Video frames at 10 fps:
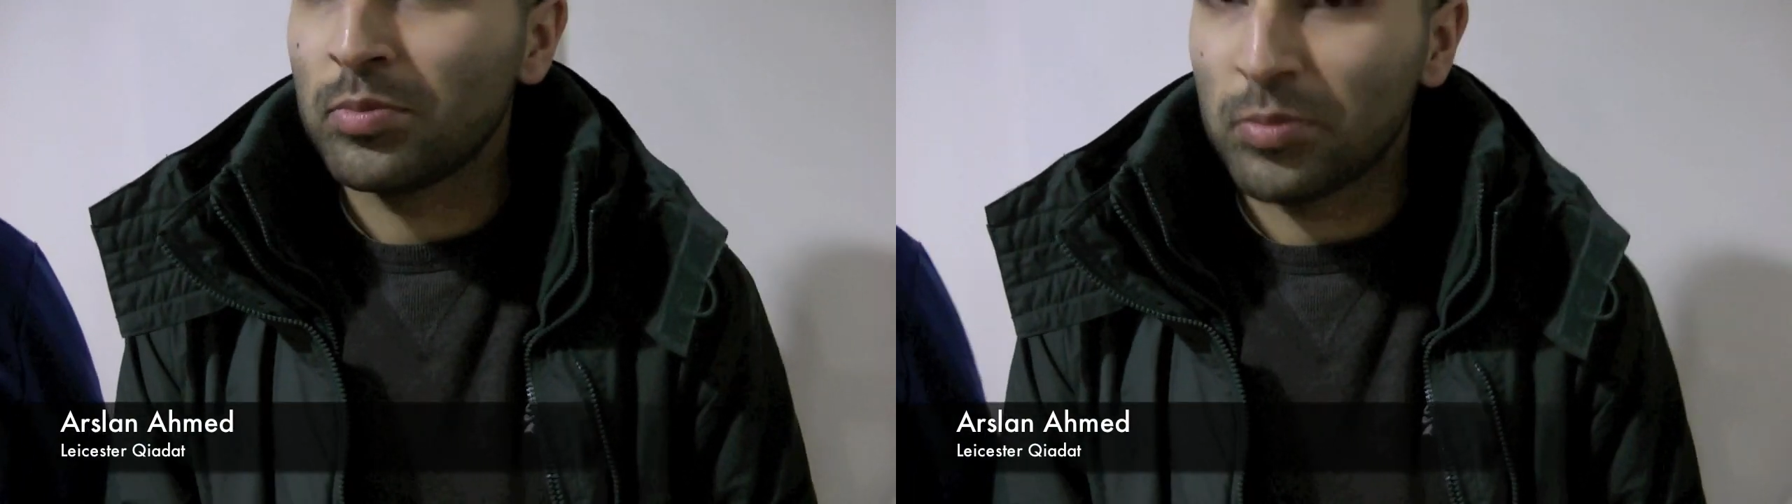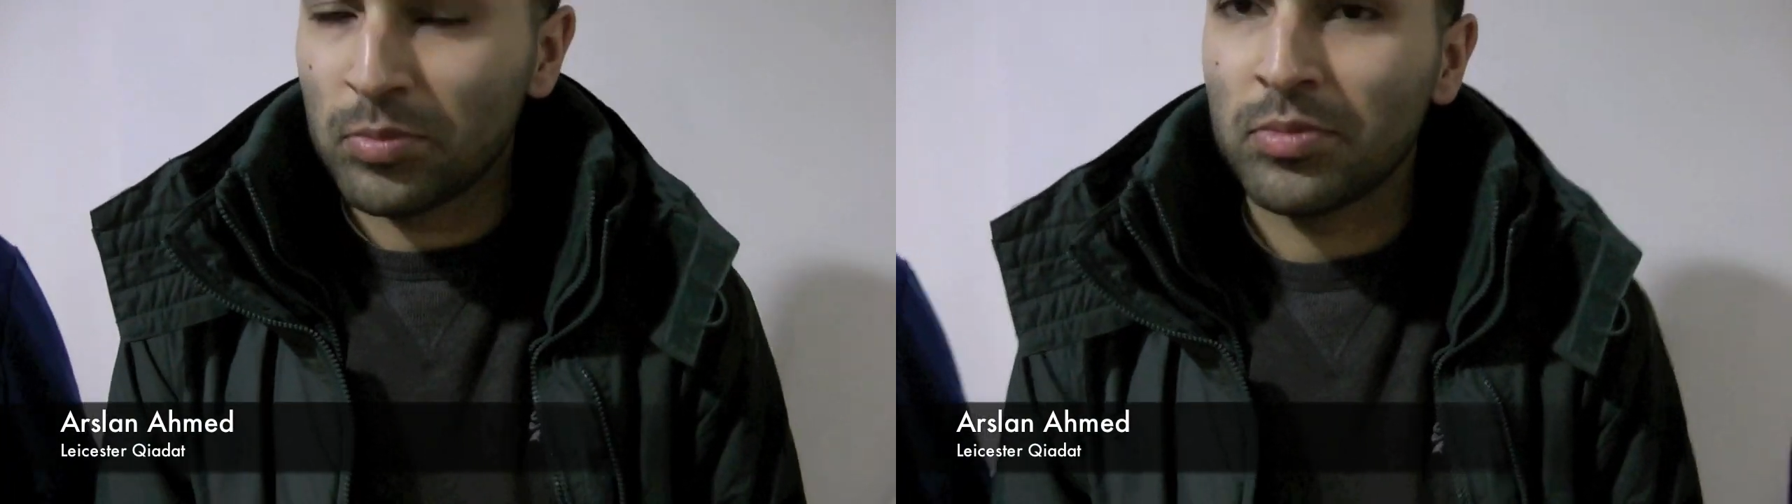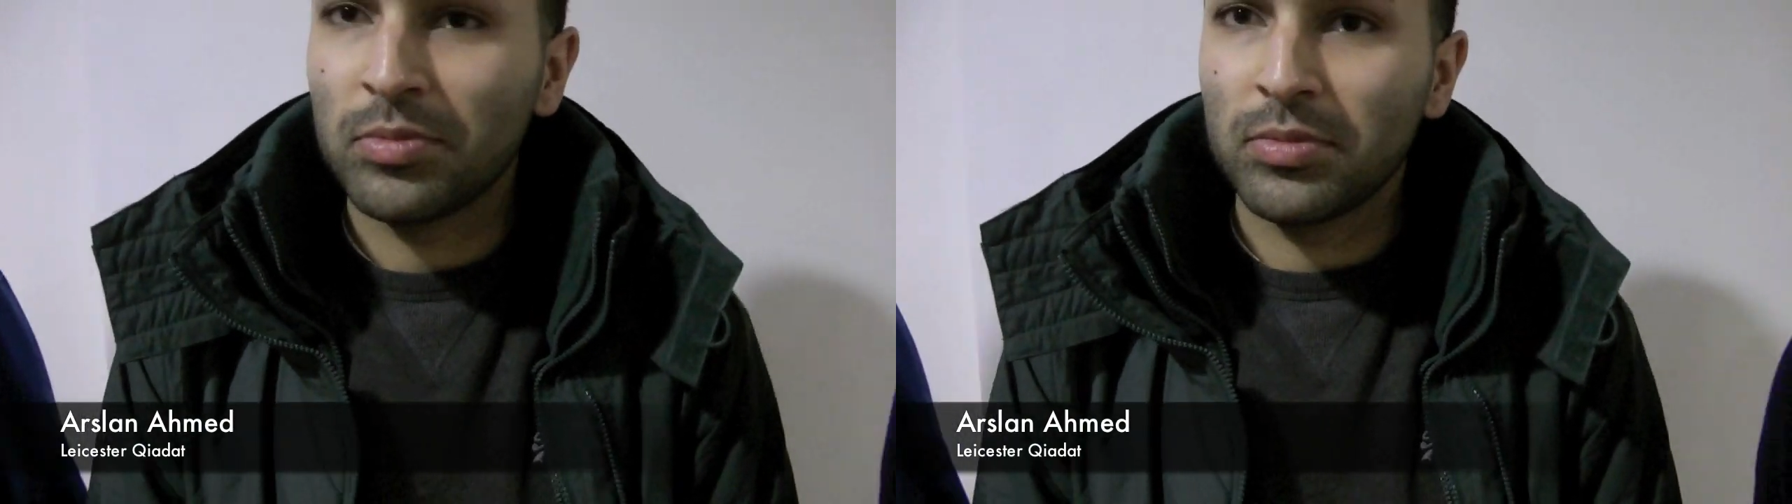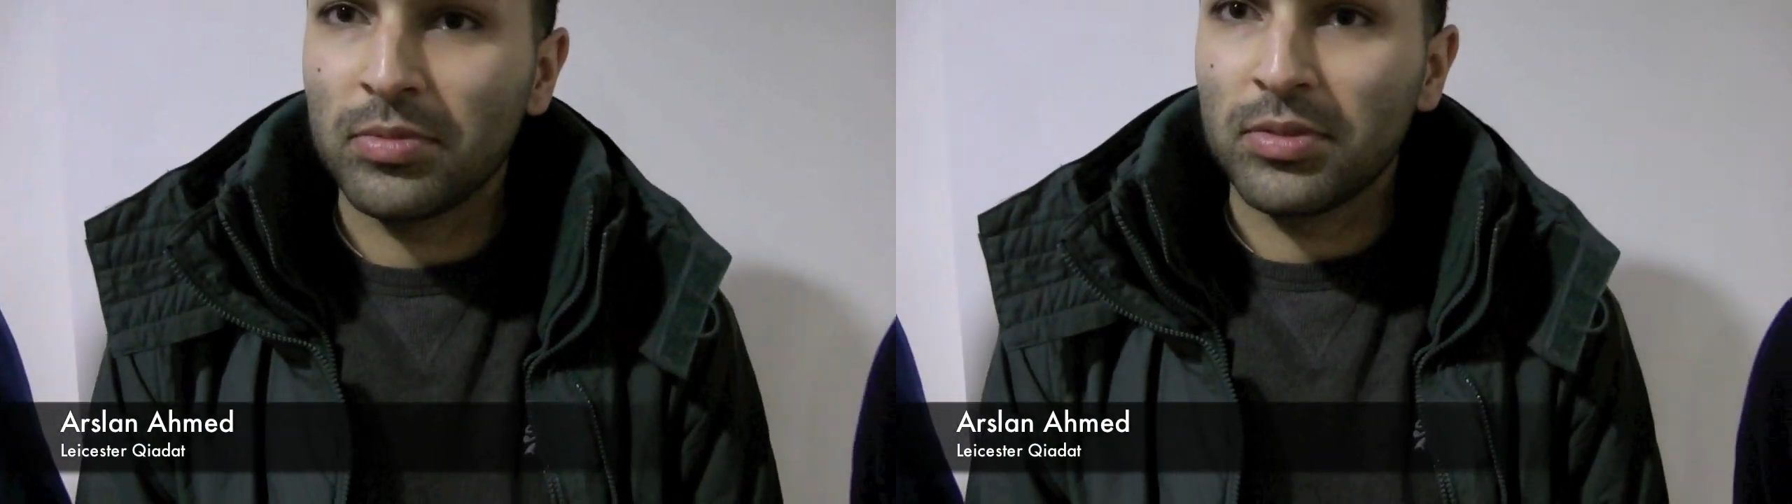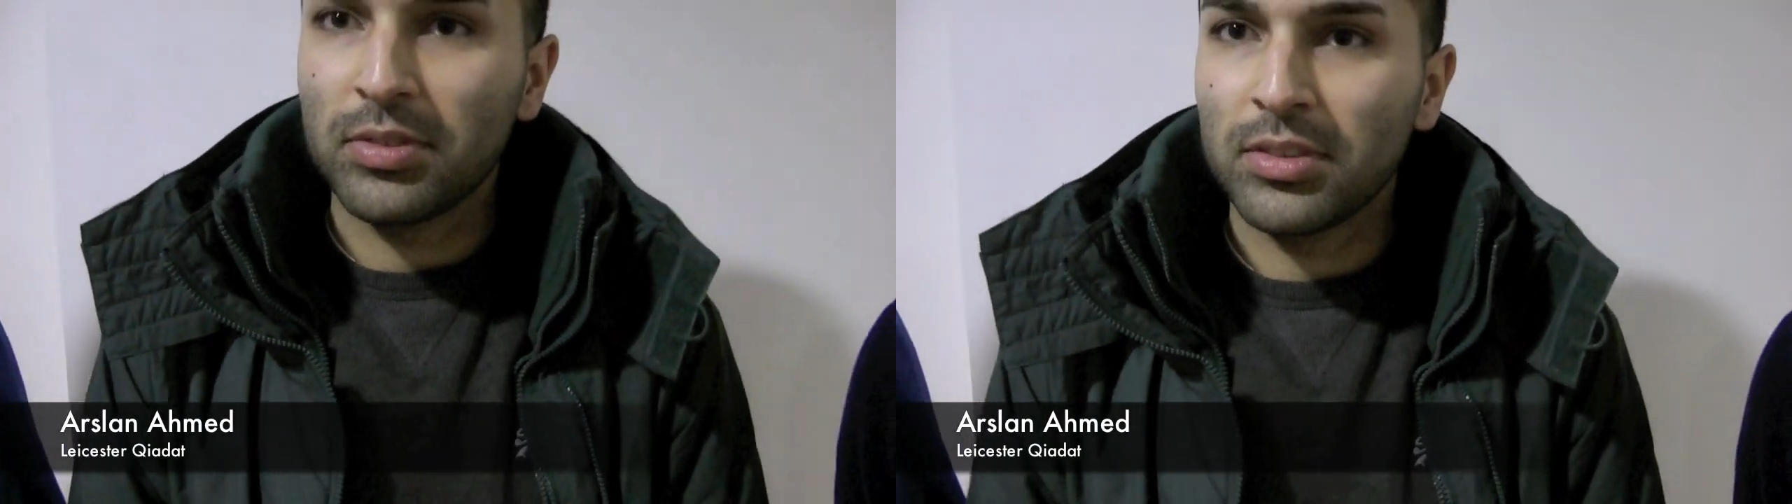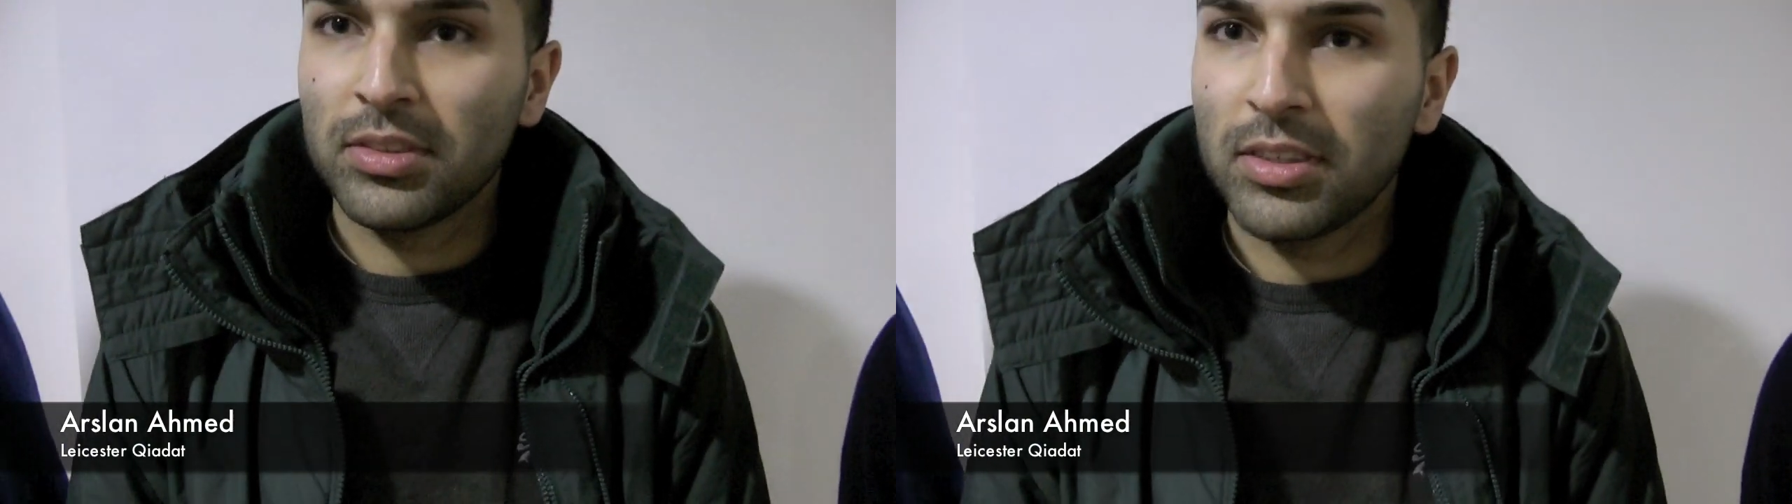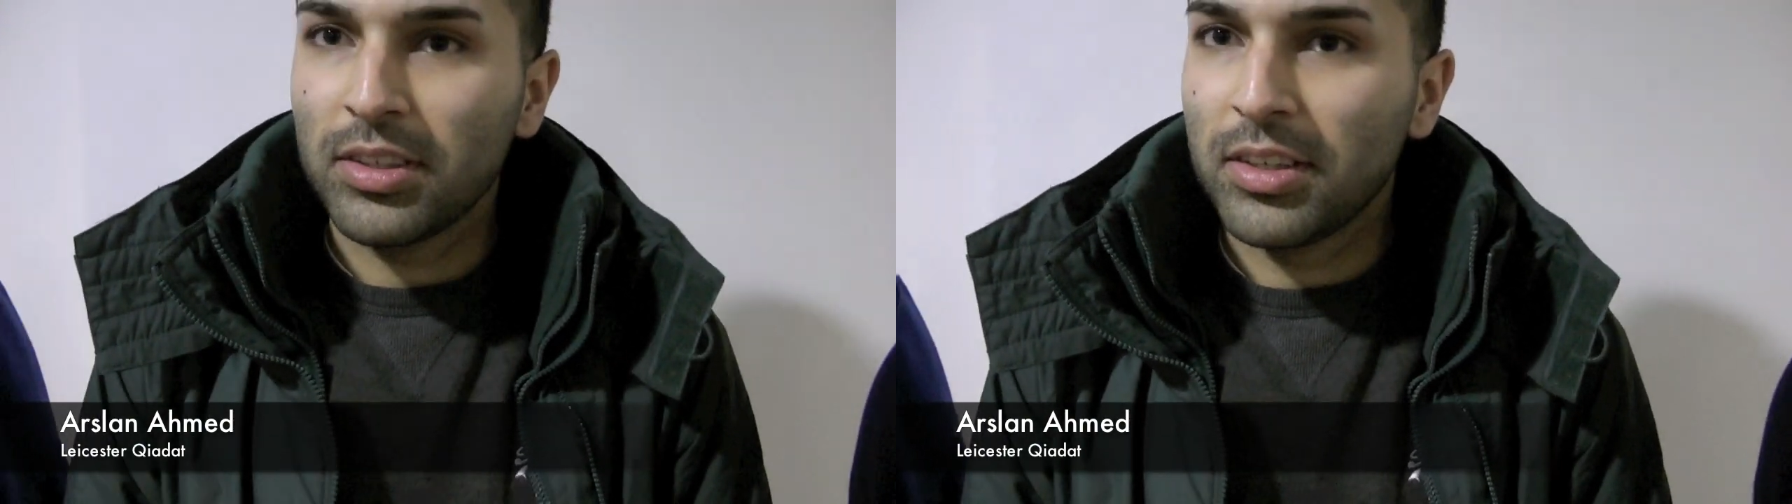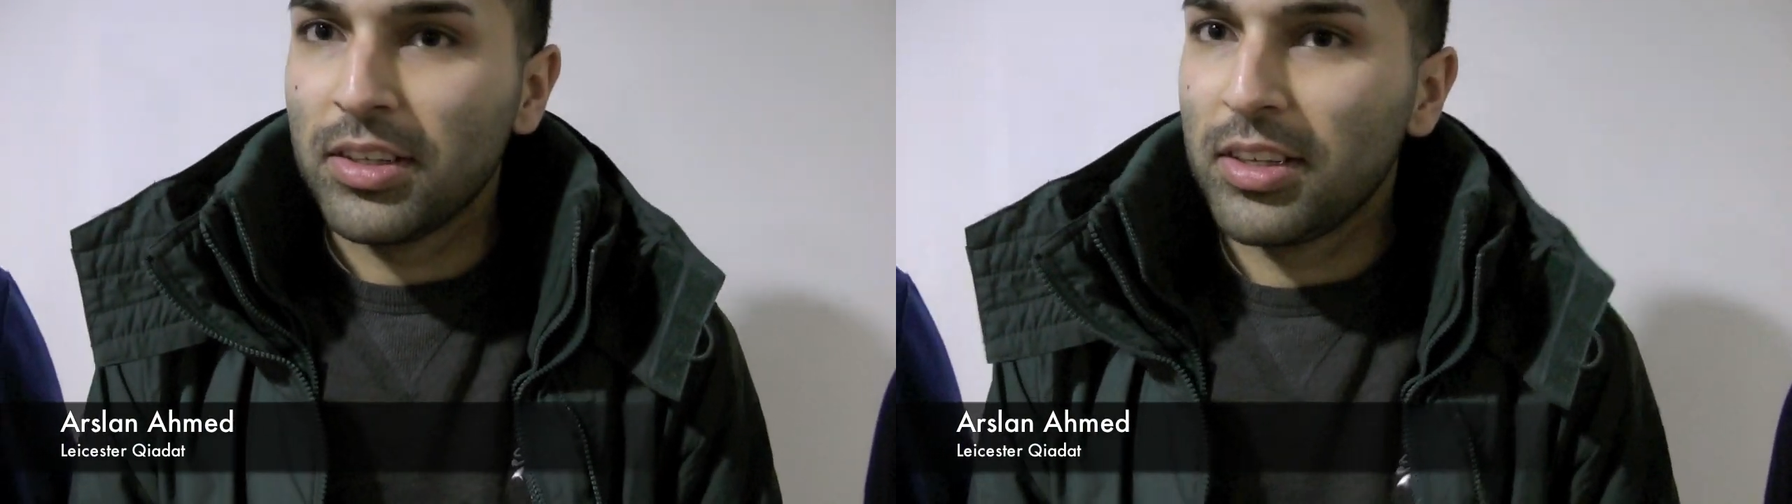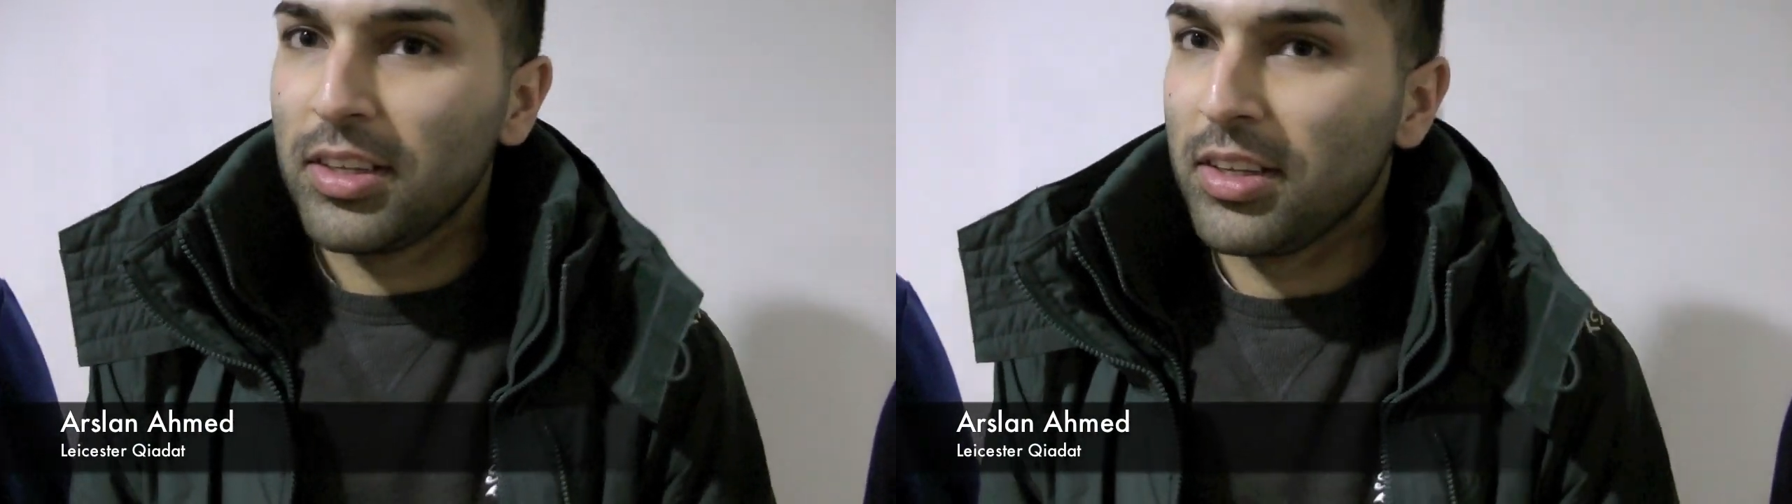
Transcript: where's Leicester sort of uh, reached?